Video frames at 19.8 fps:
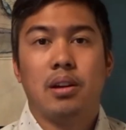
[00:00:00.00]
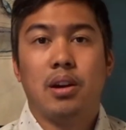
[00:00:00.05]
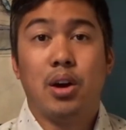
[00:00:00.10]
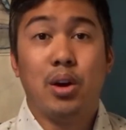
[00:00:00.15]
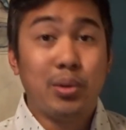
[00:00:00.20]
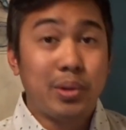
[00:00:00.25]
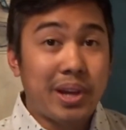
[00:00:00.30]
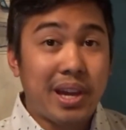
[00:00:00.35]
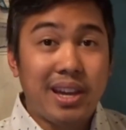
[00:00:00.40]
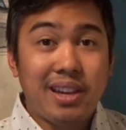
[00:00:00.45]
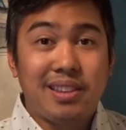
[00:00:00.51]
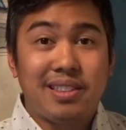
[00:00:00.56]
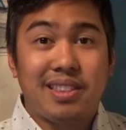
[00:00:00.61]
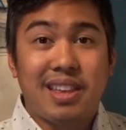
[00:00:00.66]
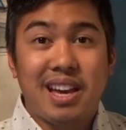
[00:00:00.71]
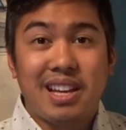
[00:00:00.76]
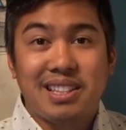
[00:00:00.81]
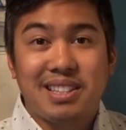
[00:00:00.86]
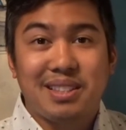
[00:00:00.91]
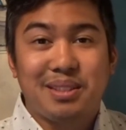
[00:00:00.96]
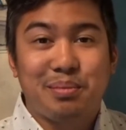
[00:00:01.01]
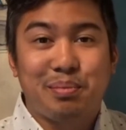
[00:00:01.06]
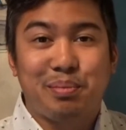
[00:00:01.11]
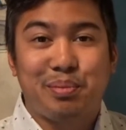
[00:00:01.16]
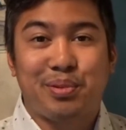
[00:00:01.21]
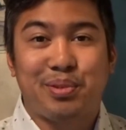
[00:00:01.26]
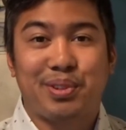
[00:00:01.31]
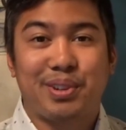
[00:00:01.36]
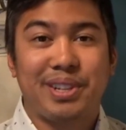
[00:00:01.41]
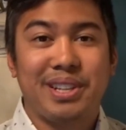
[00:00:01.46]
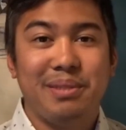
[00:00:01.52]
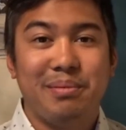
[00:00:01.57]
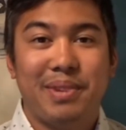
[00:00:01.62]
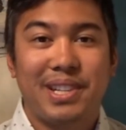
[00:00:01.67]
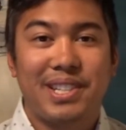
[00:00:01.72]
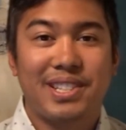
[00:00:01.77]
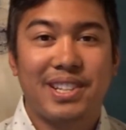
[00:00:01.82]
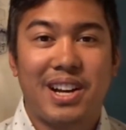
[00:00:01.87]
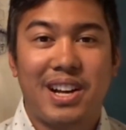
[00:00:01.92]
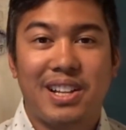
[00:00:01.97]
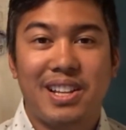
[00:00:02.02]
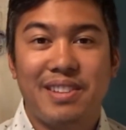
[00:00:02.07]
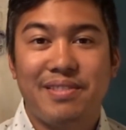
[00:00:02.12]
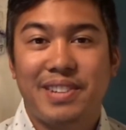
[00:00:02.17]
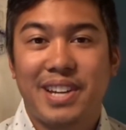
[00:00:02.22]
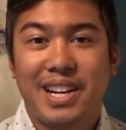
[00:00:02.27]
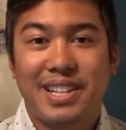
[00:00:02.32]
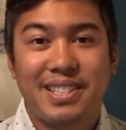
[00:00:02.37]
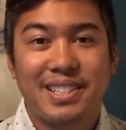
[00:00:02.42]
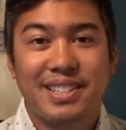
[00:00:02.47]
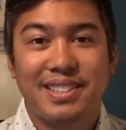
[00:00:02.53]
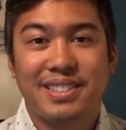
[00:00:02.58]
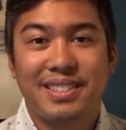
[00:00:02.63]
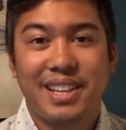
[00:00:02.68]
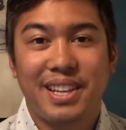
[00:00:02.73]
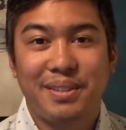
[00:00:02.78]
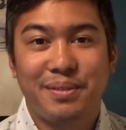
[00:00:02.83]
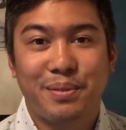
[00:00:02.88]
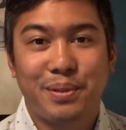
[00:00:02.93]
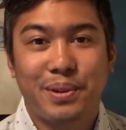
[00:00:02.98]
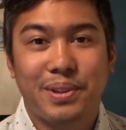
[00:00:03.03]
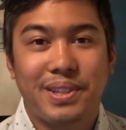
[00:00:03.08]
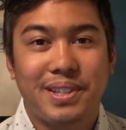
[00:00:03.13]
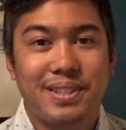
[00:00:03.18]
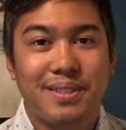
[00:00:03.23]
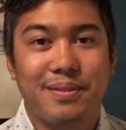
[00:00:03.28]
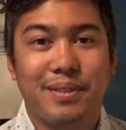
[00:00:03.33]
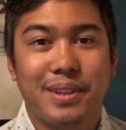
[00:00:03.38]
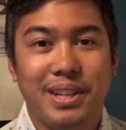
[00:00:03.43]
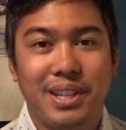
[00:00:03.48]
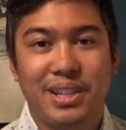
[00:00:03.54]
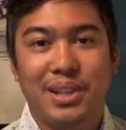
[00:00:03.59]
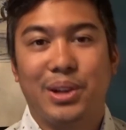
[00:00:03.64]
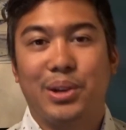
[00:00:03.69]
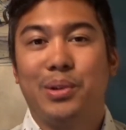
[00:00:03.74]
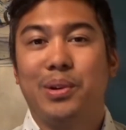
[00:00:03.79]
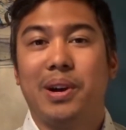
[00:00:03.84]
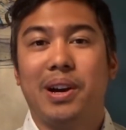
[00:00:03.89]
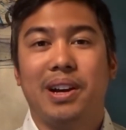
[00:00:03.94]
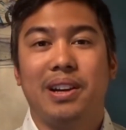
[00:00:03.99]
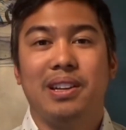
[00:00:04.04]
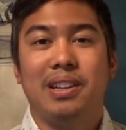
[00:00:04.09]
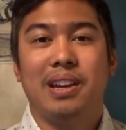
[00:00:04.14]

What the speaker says: Okay, that's pretty much all I've got to say for this video.